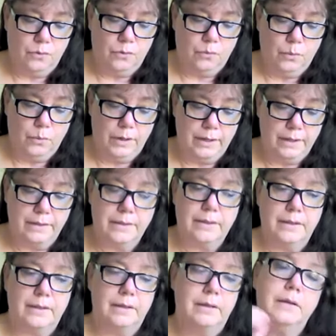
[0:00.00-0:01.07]
with
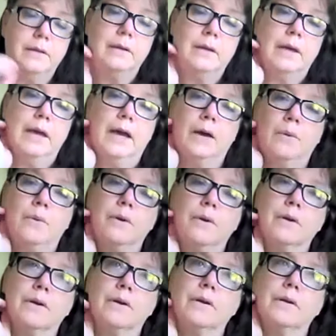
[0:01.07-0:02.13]

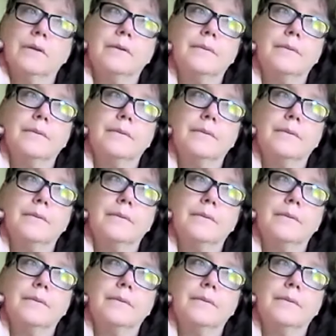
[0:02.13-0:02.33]
our